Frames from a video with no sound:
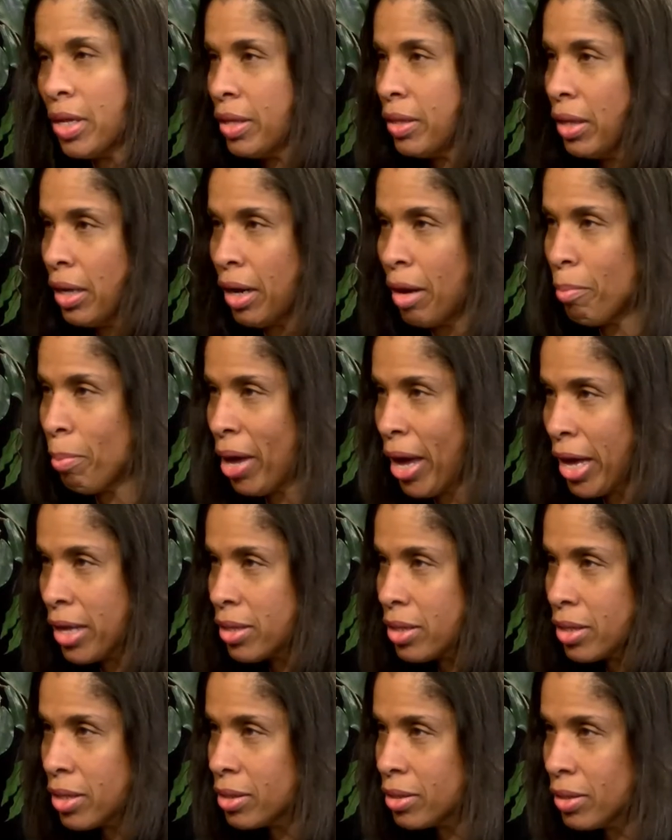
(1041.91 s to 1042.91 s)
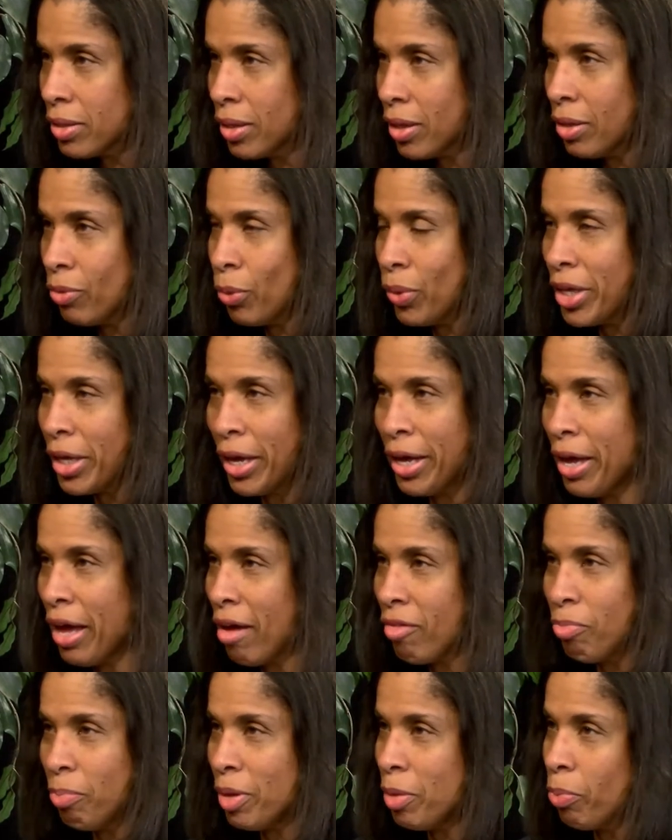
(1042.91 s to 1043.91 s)
that I passed the we can't
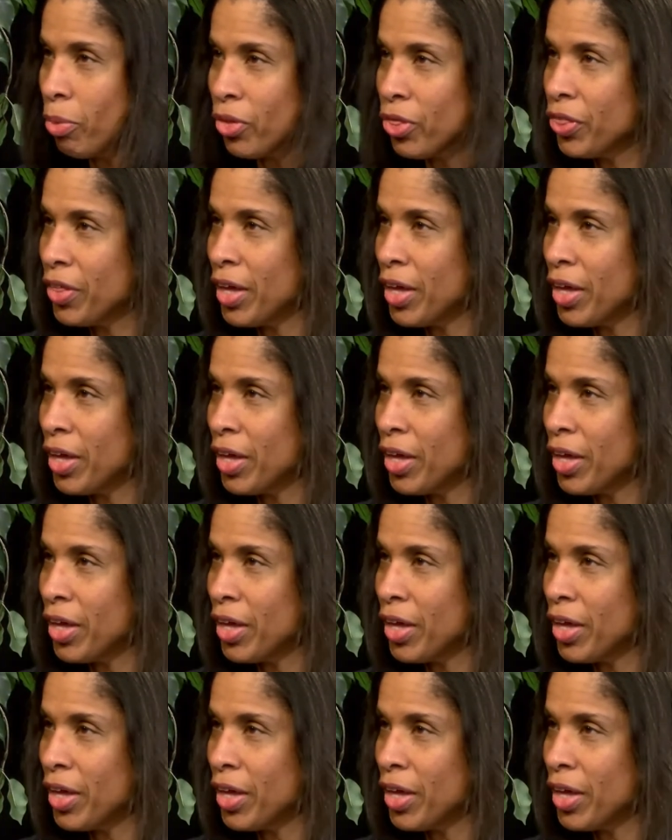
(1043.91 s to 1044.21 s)
have people thinking.